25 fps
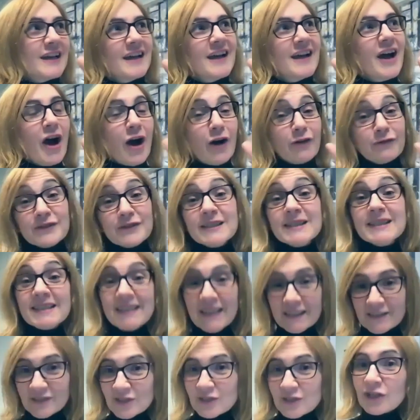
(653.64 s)
of
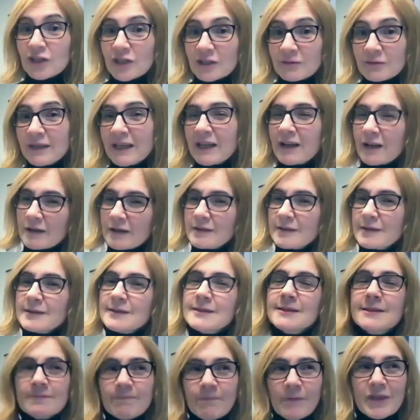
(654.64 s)
center
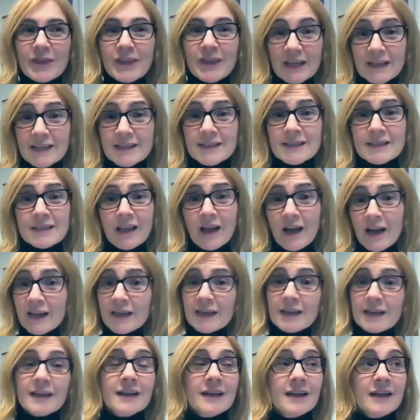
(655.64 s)
because things
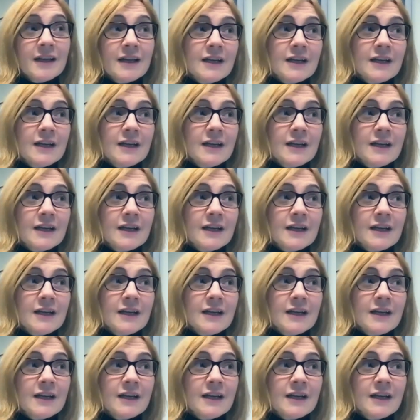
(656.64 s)
like